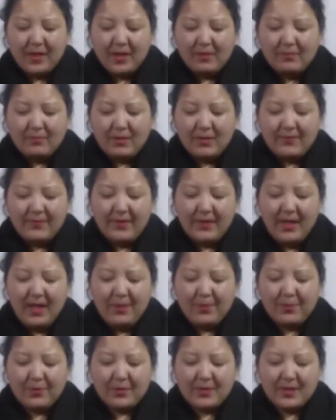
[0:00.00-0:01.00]
But when I
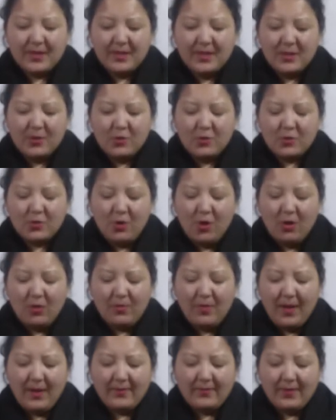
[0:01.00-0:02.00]
proceeded to talk
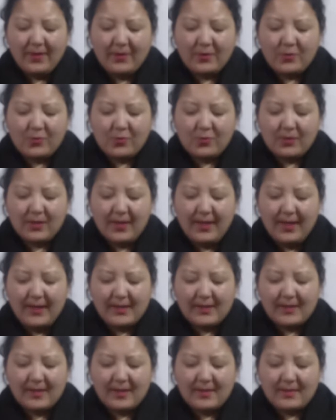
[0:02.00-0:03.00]
my way through the
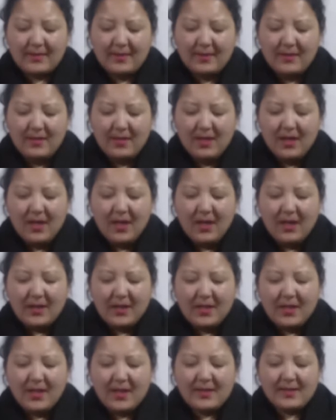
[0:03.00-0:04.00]
next lesson,
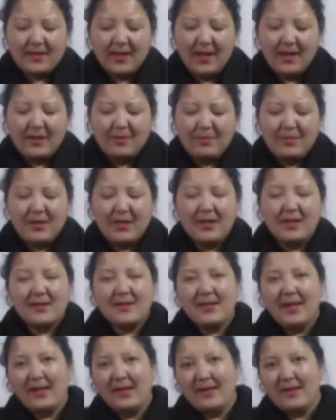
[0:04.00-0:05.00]
he assigned me a
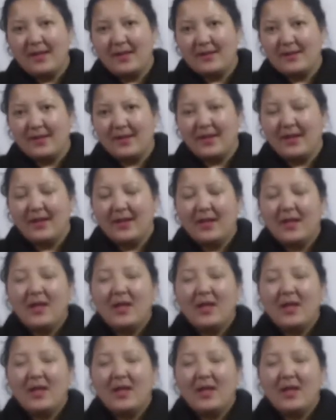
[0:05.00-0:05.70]
second essay.